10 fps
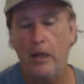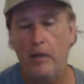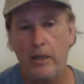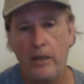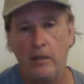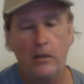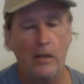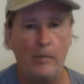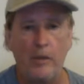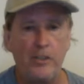I mean,
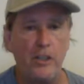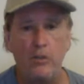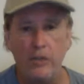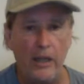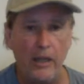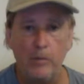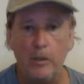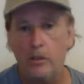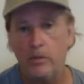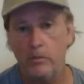I'm not saying you can't,
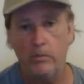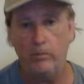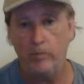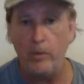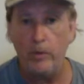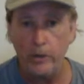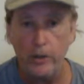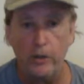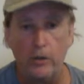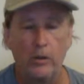because people
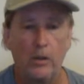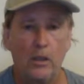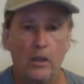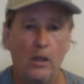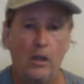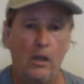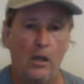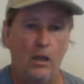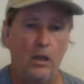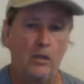do.
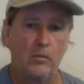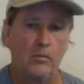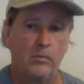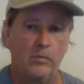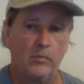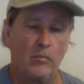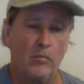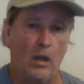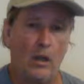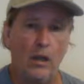A
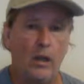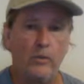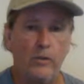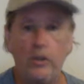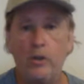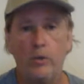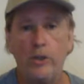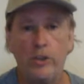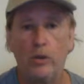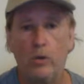lot of good
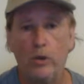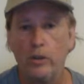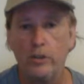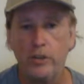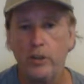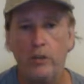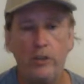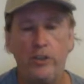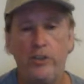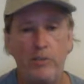original works,
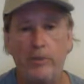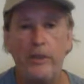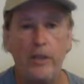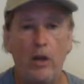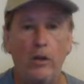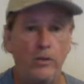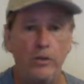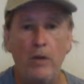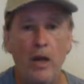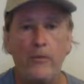just simply
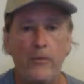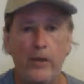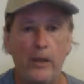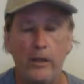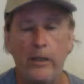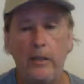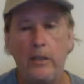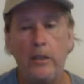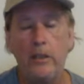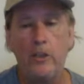do not fit
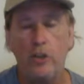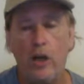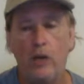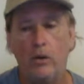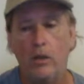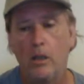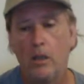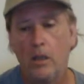cleanly in any genre.